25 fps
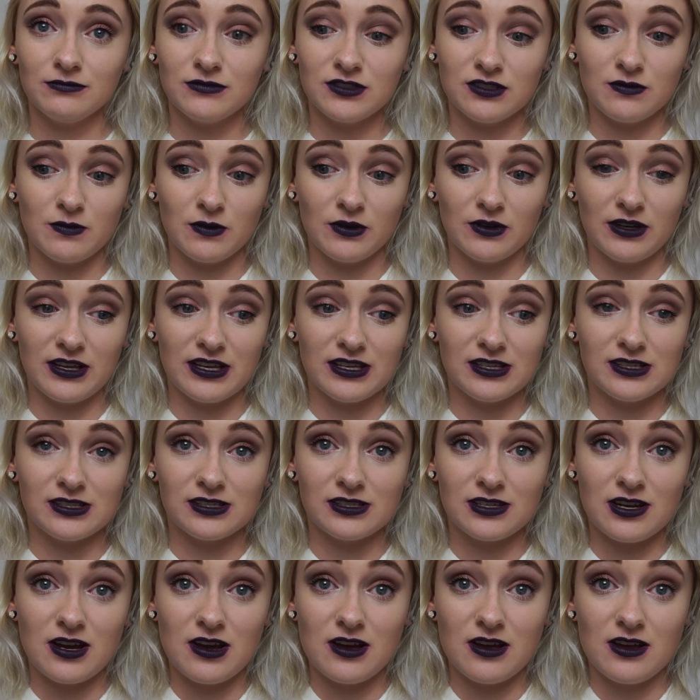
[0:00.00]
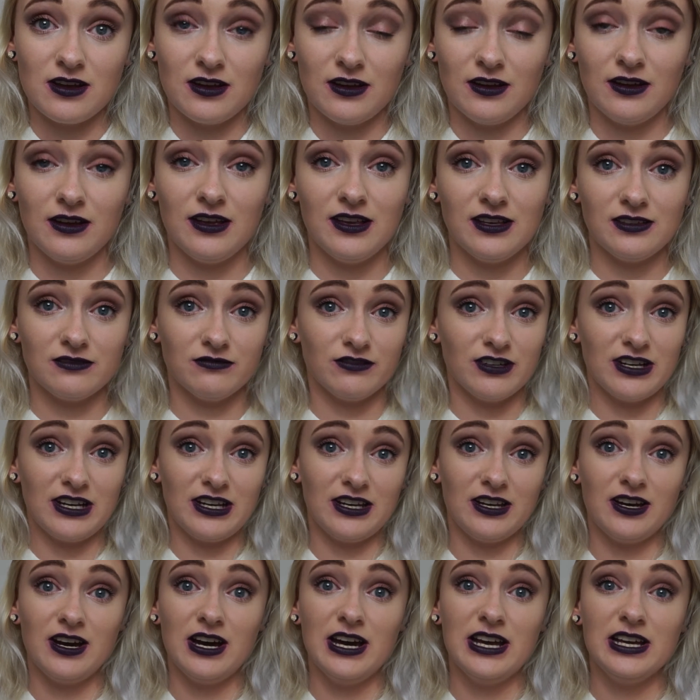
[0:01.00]
to be honest it's really
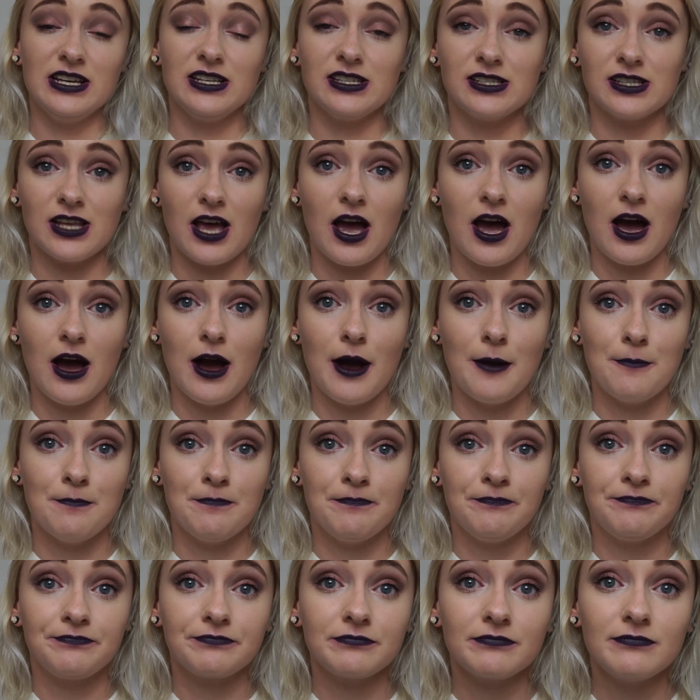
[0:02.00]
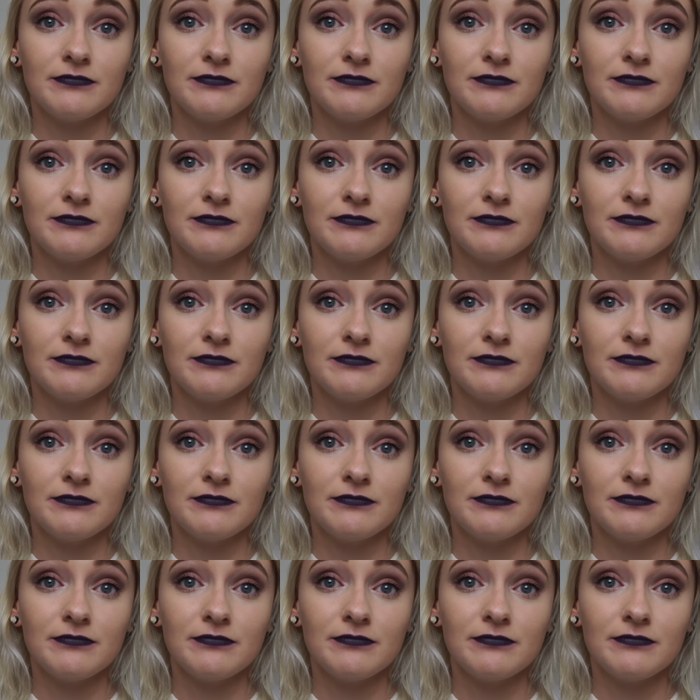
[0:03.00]
nice um